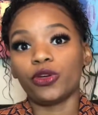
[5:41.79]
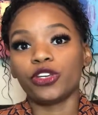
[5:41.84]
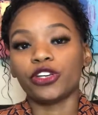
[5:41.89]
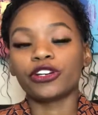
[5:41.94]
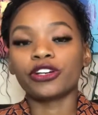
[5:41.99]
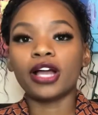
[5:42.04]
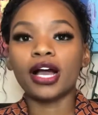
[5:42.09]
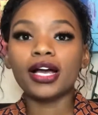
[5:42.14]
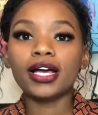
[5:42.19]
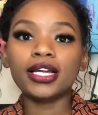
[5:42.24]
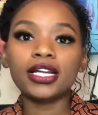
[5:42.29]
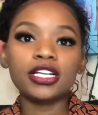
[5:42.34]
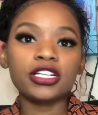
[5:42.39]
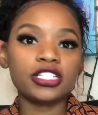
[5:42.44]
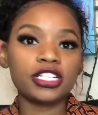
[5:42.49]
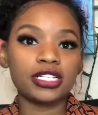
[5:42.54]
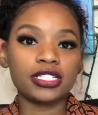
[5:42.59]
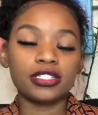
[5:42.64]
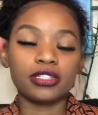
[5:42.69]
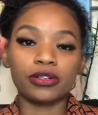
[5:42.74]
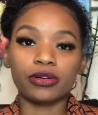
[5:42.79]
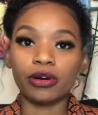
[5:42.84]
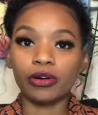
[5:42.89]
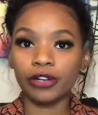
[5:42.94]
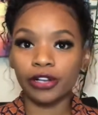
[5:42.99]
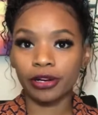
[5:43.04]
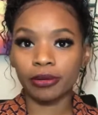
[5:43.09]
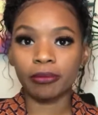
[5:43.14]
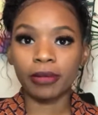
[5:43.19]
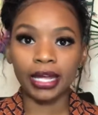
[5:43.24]
you're not going to just throw
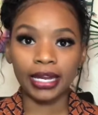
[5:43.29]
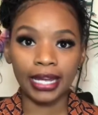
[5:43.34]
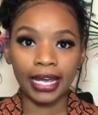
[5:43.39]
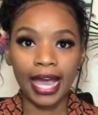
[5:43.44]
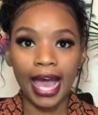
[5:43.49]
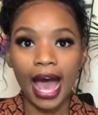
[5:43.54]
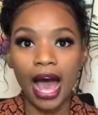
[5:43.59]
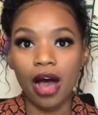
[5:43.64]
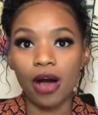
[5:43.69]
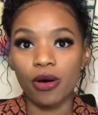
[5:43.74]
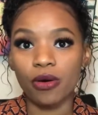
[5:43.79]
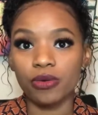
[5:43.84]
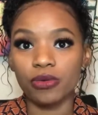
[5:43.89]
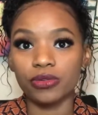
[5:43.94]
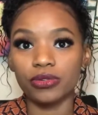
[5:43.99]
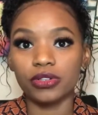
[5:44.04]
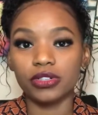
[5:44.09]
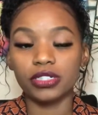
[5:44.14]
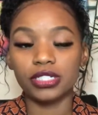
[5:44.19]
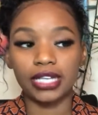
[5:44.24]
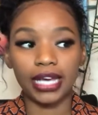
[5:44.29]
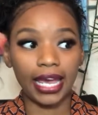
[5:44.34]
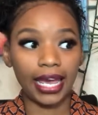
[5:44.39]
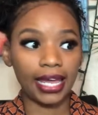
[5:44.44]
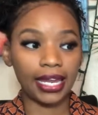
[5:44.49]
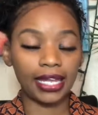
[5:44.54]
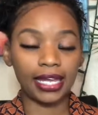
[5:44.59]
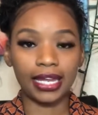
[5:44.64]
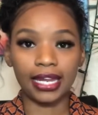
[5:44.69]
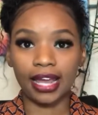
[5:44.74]
your money out to
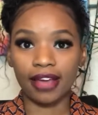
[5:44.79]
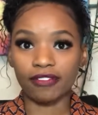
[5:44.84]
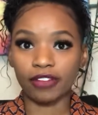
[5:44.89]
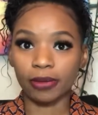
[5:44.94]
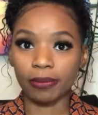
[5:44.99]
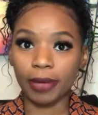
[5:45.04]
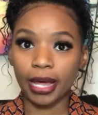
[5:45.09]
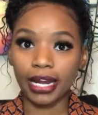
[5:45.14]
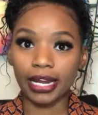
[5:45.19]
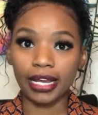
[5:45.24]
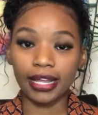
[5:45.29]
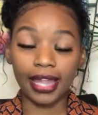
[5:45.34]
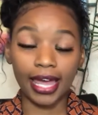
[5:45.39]
any and everybody.